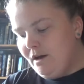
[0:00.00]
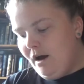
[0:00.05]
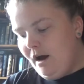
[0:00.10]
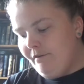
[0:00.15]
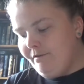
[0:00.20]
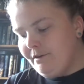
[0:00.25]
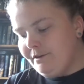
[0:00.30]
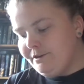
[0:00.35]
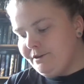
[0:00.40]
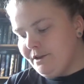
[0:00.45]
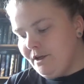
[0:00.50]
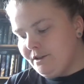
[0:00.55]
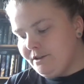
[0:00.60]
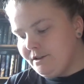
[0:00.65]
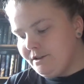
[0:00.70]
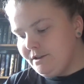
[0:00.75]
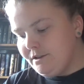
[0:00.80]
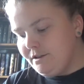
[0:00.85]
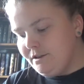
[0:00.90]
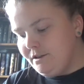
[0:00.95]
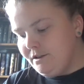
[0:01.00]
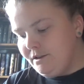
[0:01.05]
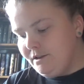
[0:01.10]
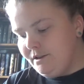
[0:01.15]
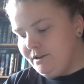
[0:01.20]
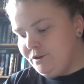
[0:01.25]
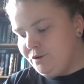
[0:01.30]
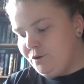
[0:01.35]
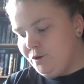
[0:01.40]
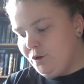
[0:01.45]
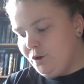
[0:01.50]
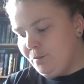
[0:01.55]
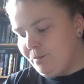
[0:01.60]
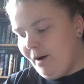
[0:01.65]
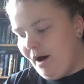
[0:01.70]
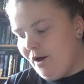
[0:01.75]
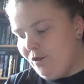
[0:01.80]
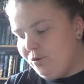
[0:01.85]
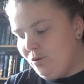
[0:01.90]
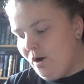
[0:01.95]
of the salt into your
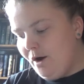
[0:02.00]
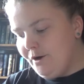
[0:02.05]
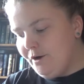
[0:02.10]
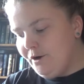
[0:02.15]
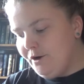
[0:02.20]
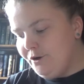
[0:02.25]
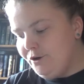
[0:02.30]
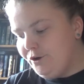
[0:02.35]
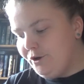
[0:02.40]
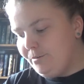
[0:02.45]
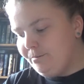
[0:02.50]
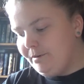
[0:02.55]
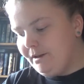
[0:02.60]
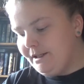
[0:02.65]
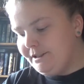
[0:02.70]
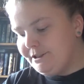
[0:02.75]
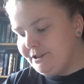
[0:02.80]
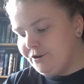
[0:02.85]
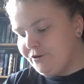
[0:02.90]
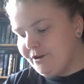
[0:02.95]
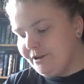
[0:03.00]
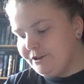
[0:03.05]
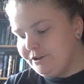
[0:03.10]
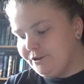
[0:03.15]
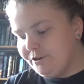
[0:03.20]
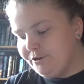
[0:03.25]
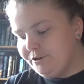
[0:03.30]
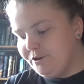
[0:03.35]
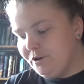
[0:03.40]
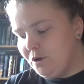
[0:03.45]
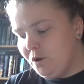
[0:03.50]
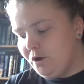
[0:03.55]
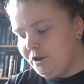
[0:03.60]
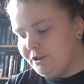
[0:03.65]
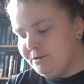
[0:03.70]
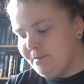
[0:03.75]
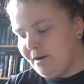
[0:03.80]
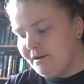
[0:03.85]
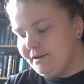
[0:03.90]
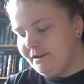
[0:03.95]
bath water. You can place the crystals
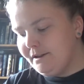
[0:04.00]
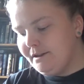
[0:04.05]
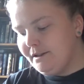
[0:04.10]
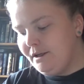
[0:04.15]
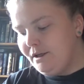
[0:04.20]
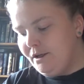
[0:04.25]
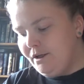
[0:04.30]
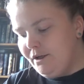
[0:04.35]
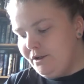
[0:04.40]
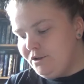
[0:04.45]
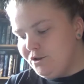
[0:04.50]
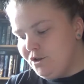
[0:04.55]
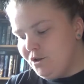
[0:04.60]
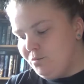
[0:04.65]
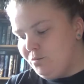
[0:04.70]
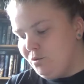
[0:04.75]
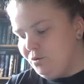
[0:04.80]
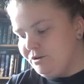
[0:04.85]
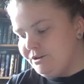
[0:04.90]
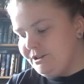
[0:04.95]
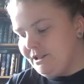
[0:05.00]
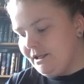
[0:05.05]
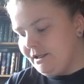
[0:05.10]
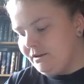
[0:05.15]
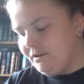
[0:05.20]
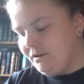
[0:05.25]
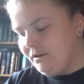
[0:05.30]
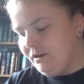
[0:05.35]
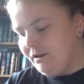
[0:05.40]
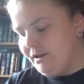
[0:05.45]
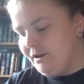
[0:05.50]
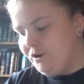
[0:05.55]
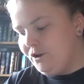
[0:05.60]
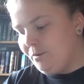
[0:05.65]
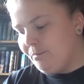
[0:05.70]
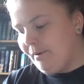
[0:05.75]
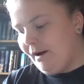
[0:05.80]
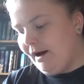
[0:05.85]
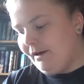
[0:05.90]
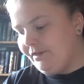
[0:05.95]
corresponding to the moon cycle in
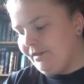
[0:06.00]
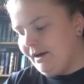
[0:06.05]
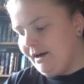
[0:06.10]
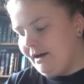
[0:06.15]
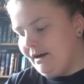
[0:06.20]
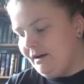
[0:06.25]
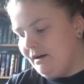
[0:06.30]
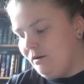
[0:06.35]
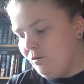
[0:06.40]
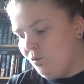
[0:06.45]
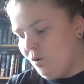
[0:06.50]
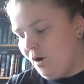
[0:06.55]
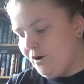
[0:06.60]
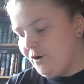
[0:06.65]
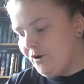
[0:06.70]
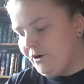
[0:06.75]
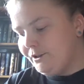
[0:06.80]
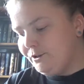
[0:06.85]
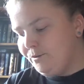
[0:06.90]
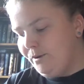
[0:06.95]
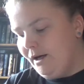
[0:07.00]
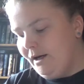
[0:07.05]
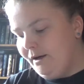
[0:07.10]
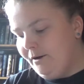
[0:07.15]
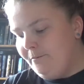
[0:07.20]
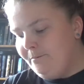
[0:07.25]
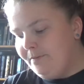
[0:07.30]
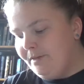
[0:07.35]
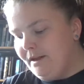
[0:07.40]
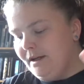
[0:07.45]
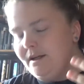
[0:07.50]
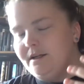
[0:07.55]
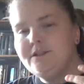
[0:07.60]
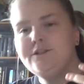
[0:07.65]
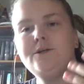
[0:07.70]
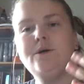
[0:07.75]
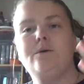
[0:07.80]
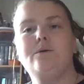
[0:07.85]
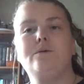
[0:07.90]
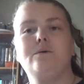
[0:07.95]
your bath water as well.
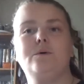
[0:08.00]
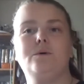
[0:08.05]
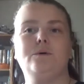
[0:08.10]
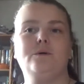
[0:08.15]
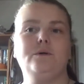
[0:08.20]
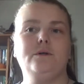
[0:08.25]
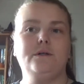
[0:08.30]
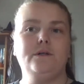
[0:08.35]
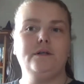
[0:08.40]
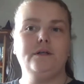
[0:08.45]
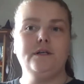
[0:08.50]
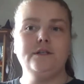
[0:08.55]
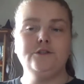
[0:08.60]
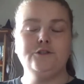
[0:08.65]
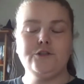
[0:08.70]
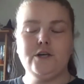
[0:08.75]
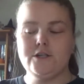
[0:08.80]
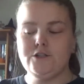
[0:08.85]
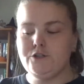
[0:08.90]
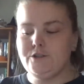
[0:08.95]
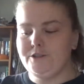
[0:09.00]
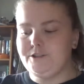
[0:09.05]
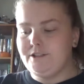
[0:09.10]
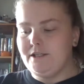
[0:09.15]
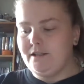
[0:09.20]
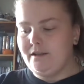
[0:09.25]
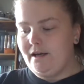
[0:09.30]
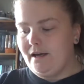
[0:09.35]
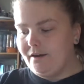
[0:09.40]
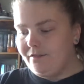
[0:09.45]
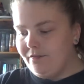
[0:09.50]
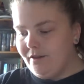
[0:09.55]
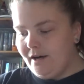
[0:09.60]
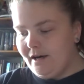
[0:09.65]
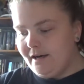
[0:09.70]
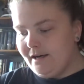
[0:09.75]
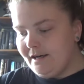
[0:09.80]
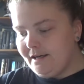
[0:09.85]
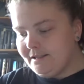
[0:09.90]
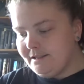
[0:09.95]
So instructions like
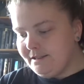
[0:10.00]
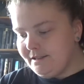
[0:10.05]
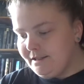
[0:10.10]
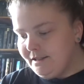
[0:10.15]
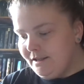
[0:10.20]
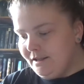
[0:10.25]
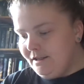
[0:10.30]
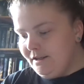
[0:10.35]
that,